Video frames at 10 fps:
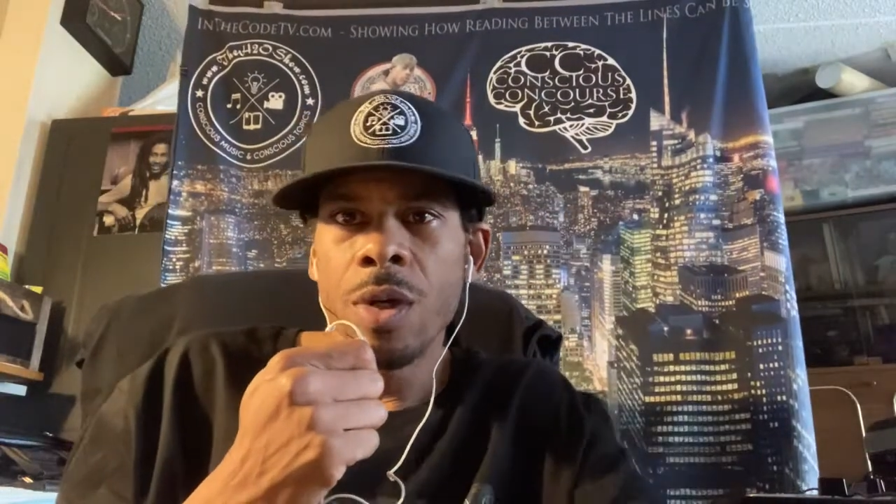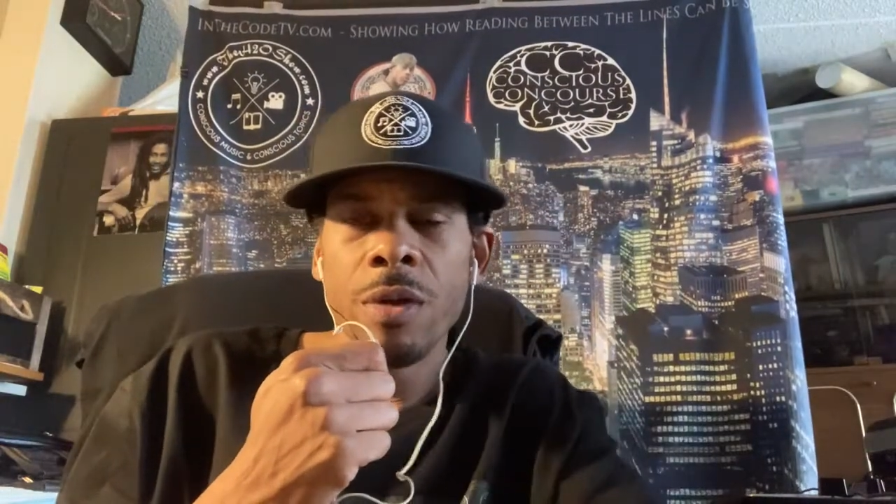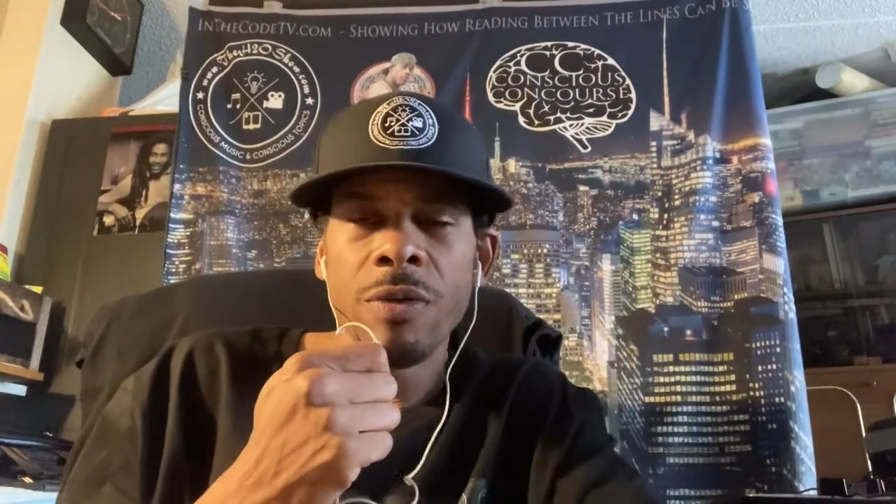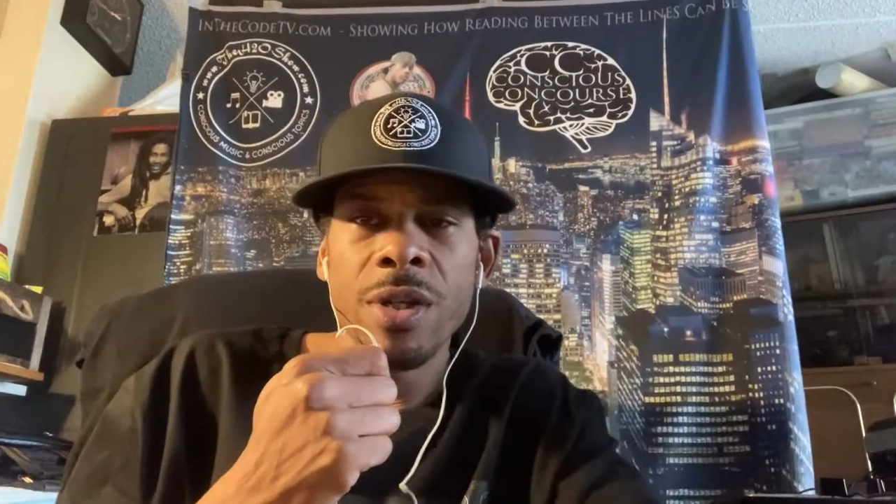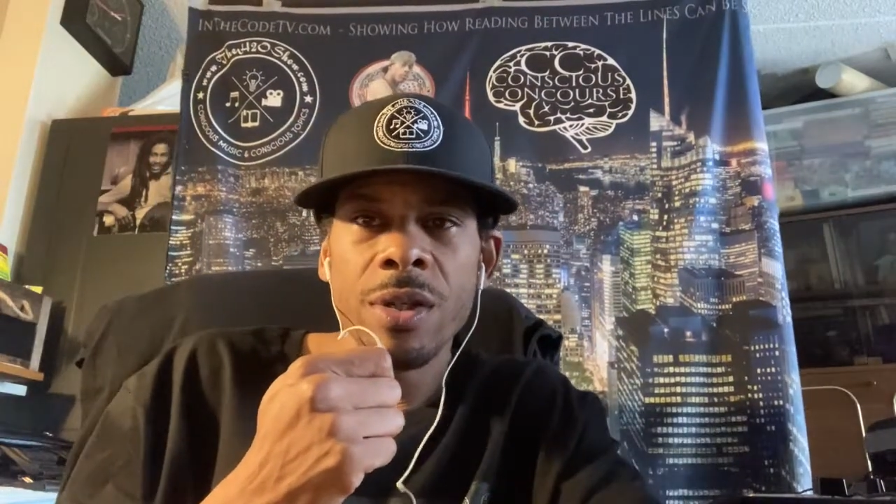of the
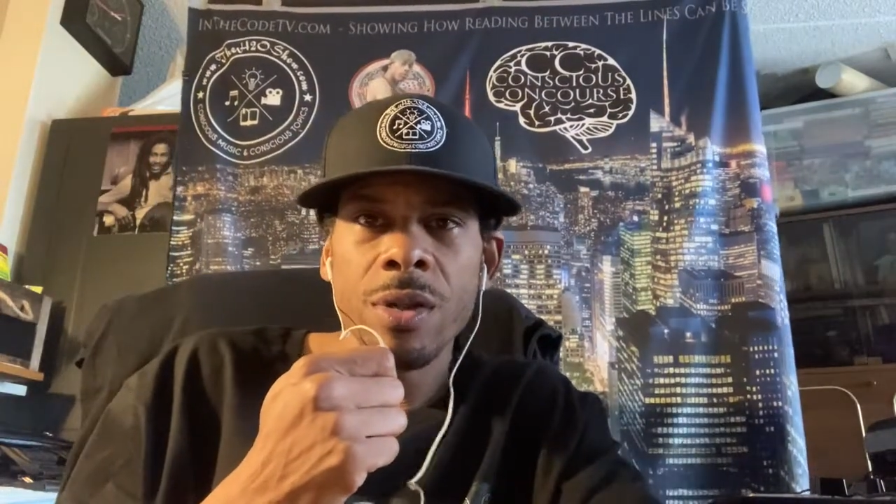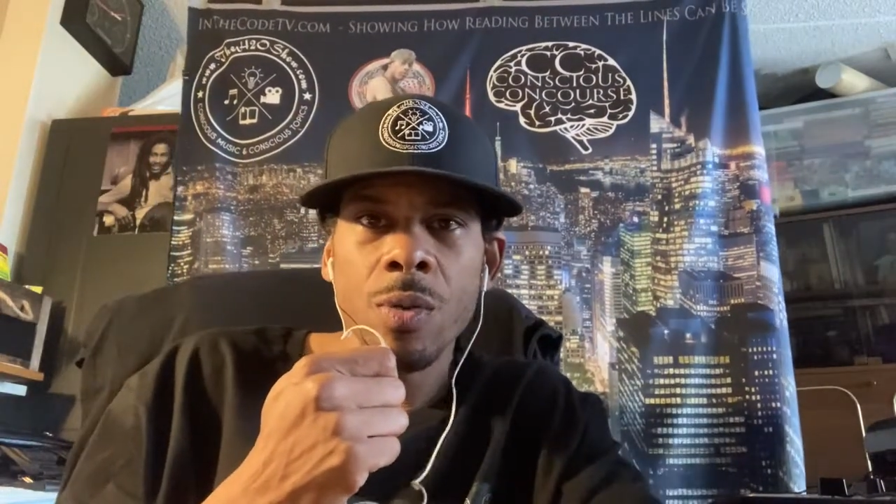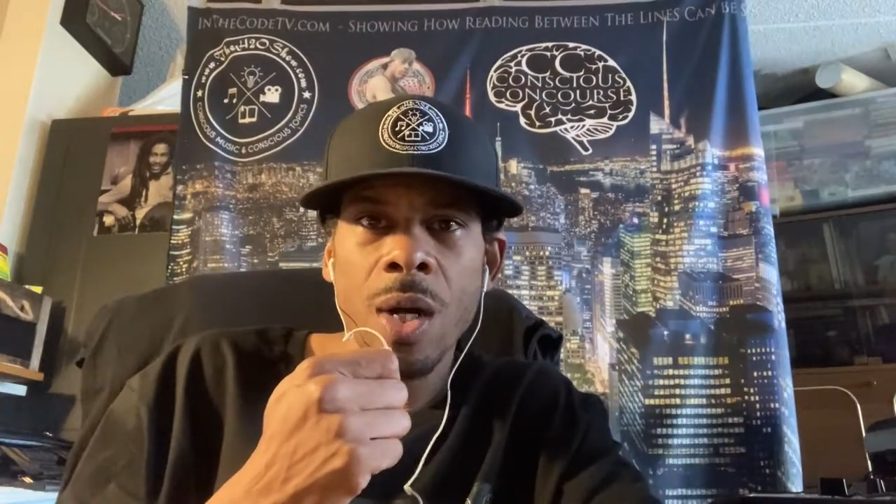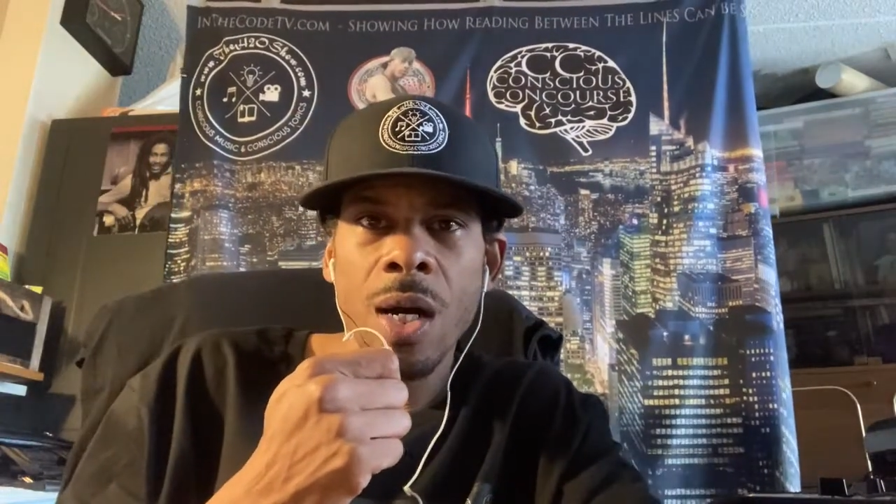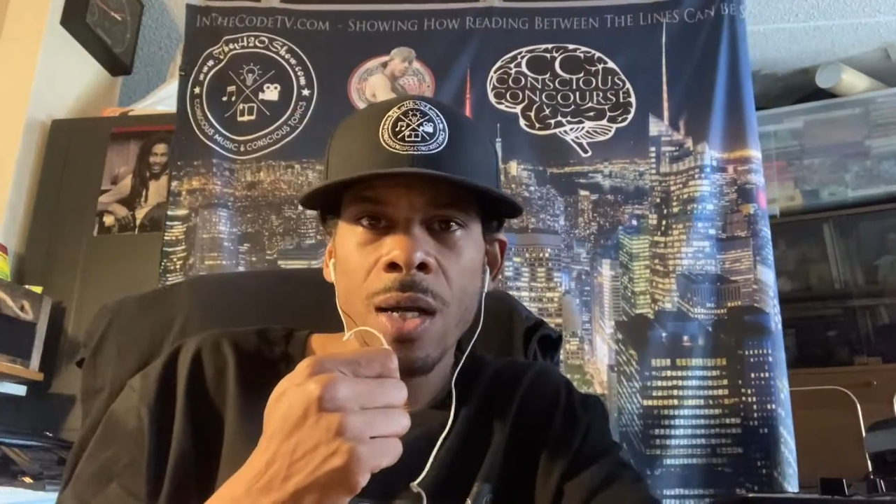reasons
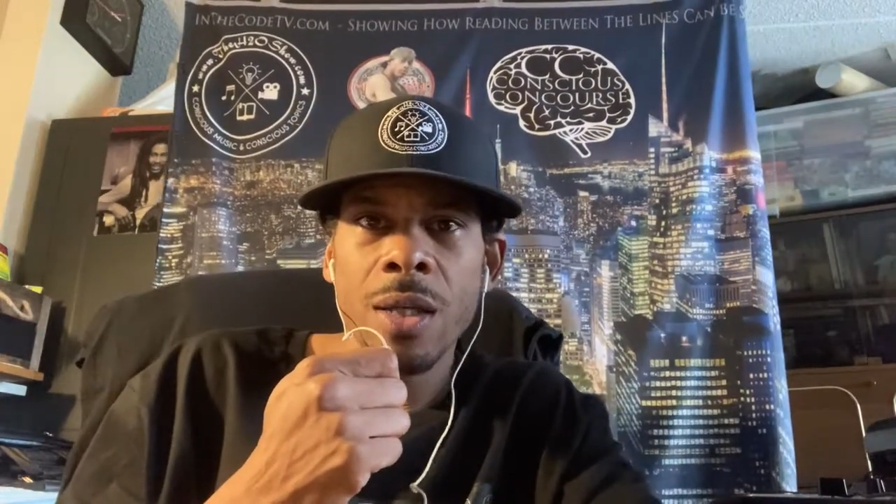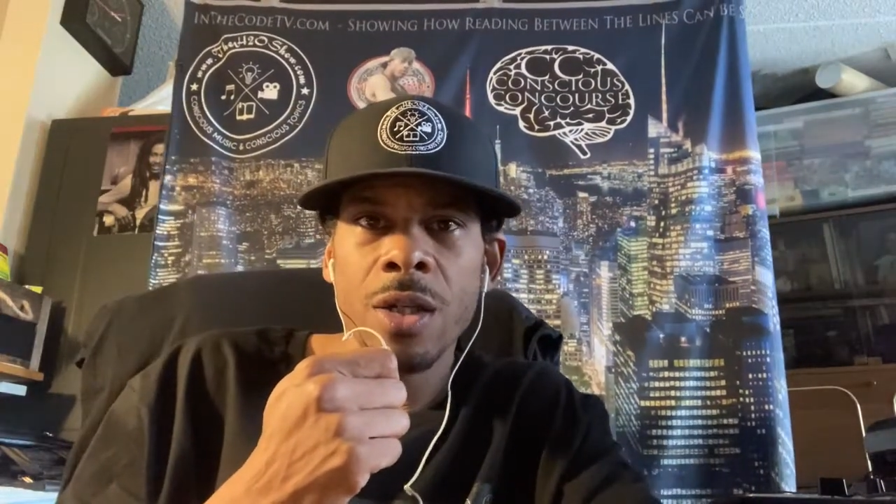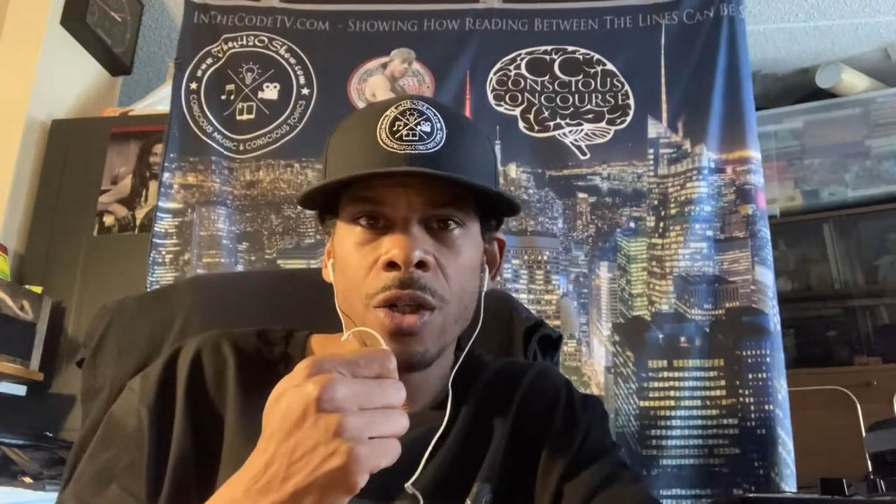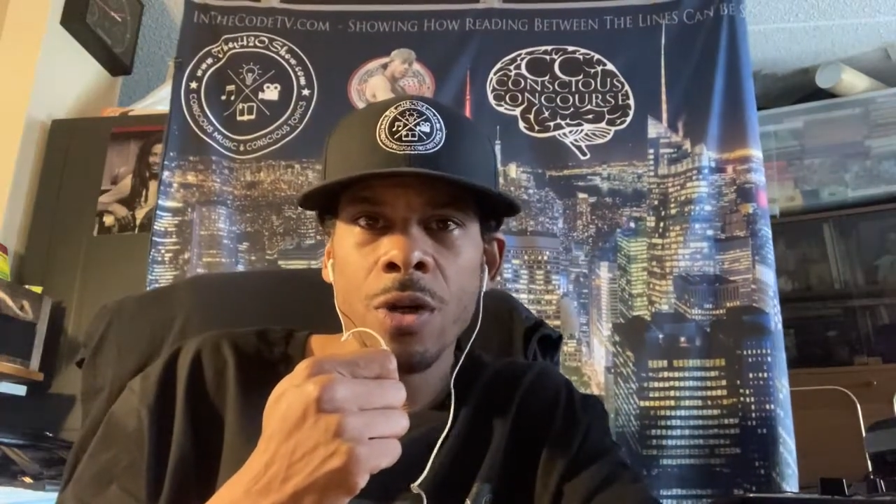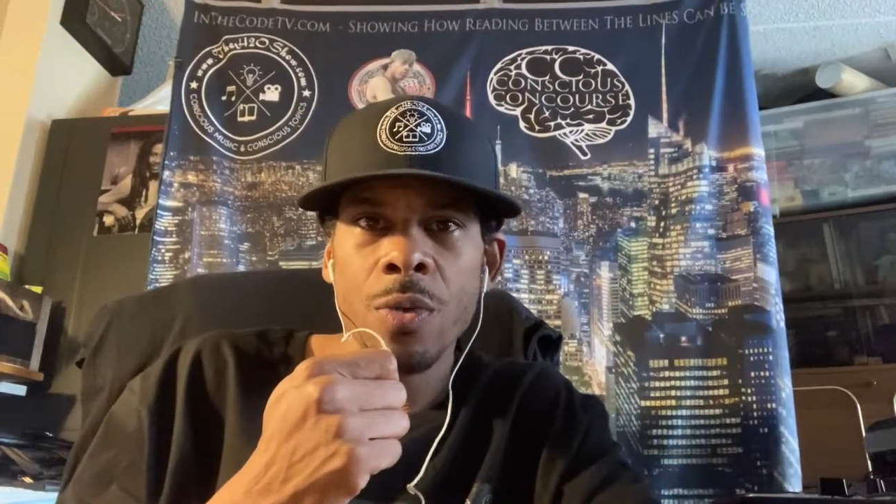why the
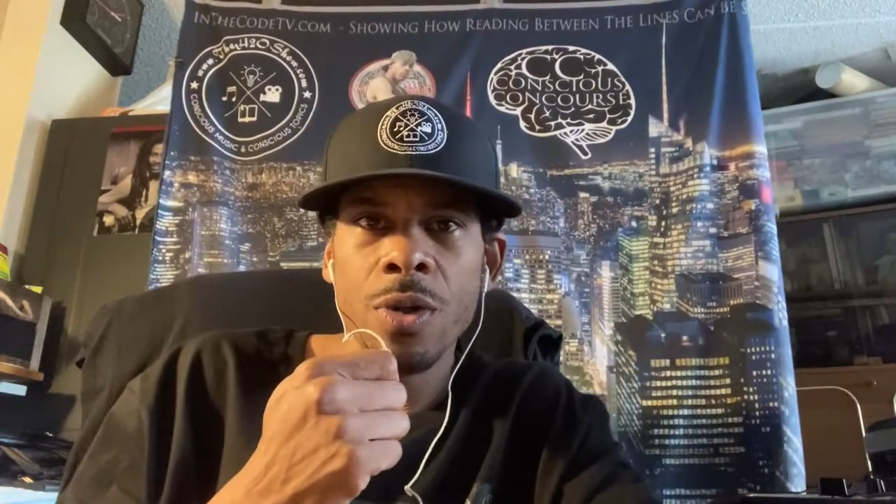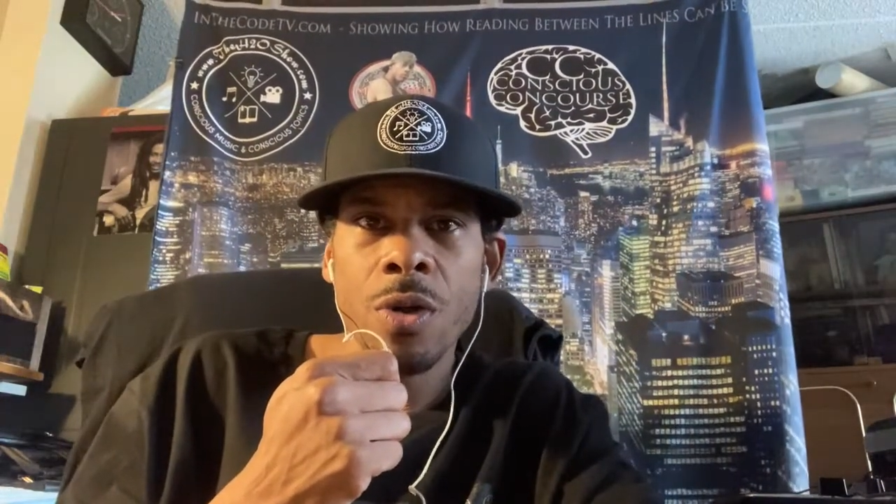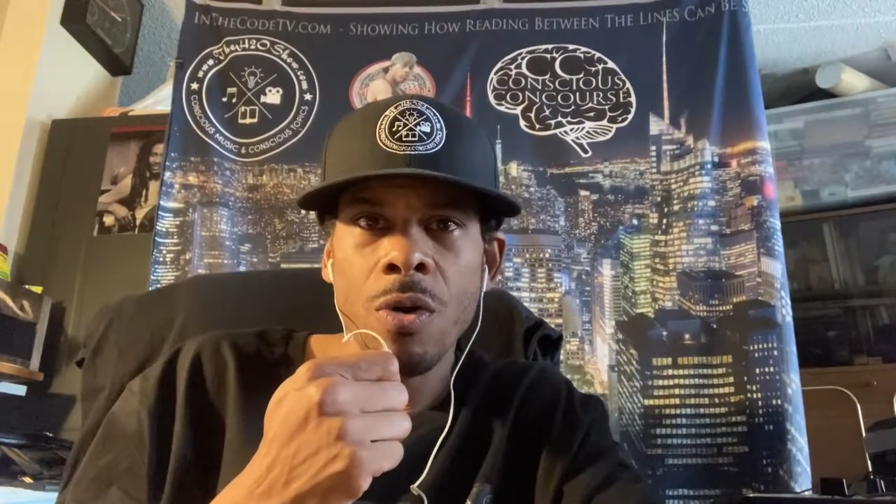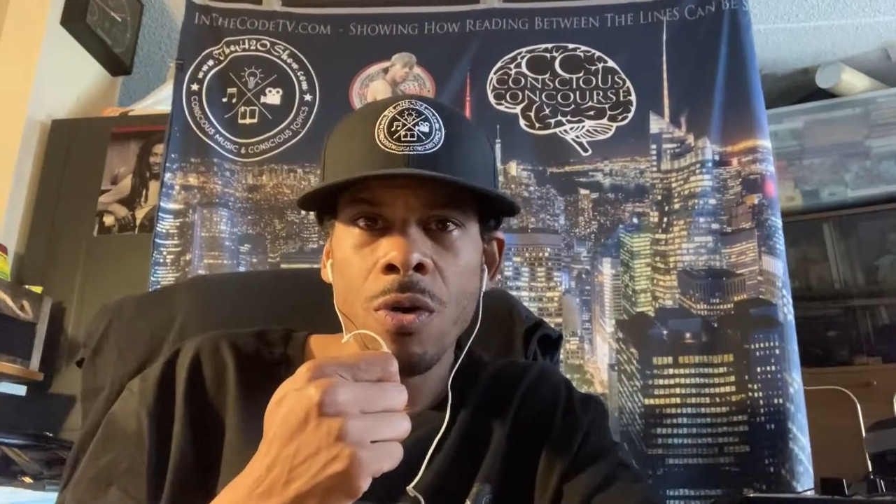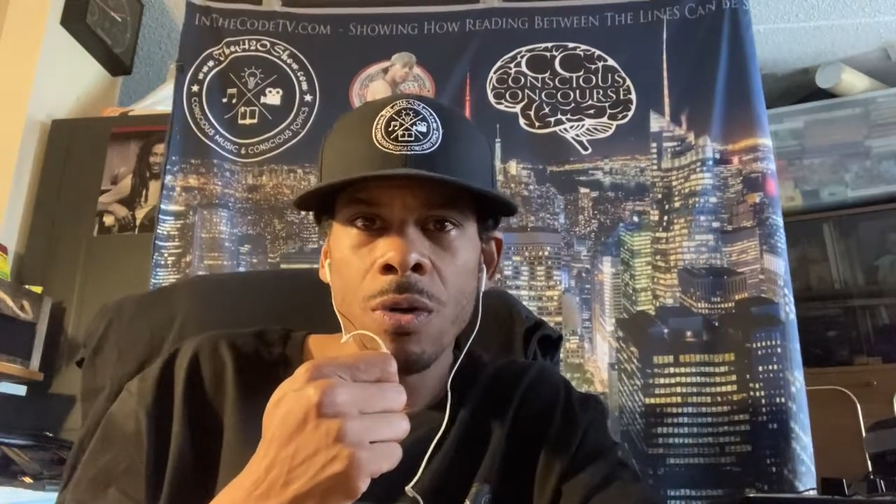show is
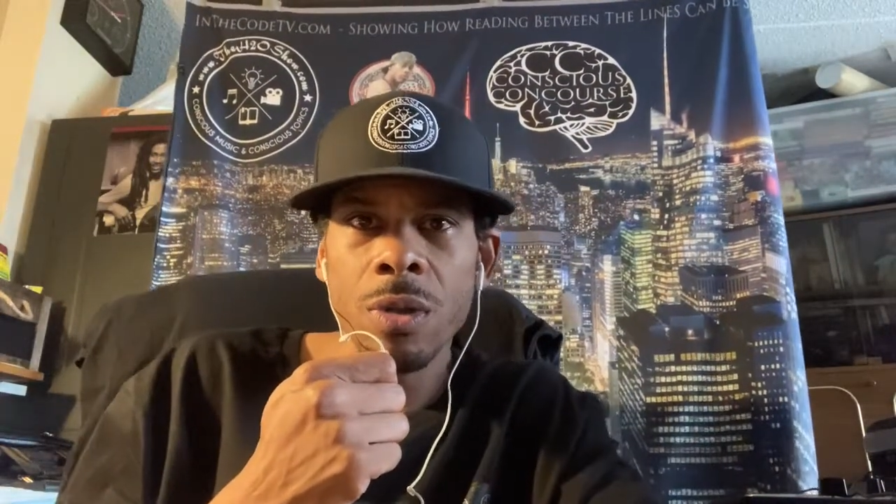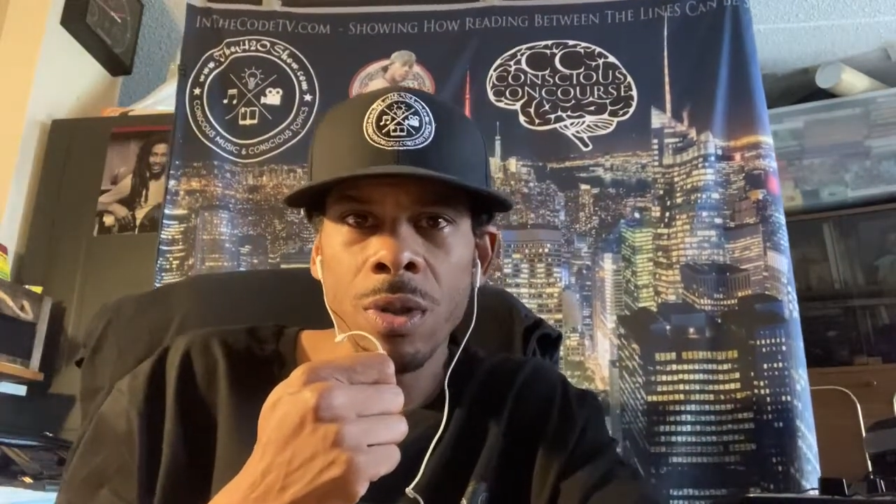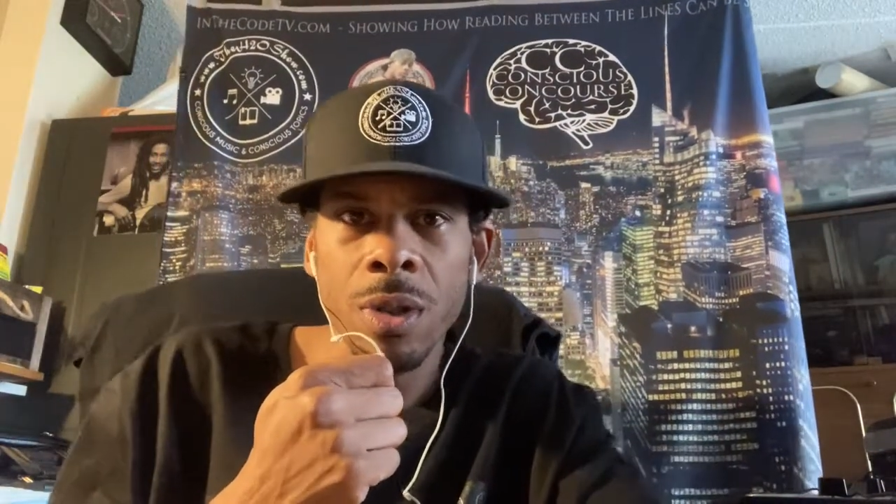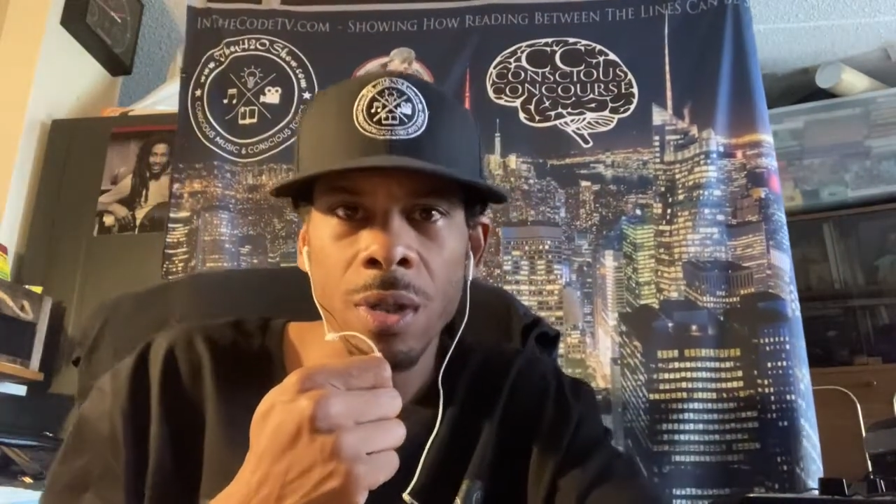called